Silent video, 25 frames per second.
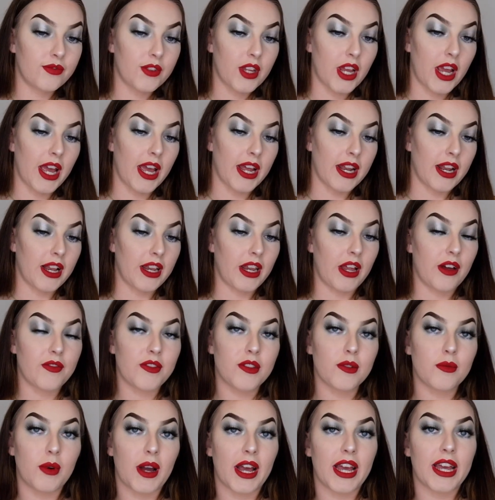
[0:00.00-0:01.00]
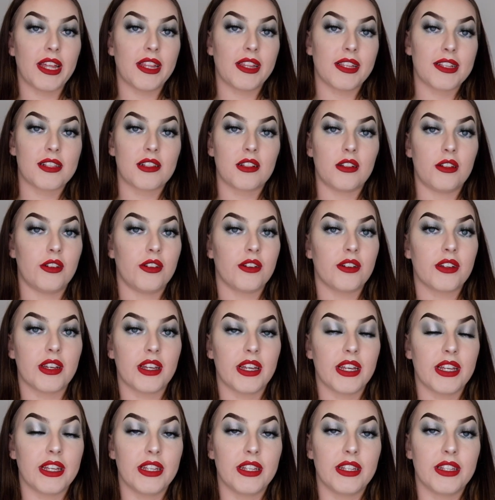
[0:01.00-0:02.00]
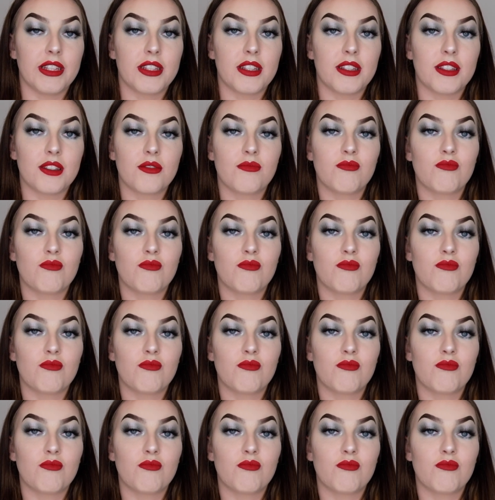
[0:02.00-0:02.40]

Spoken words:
And I love the way this look is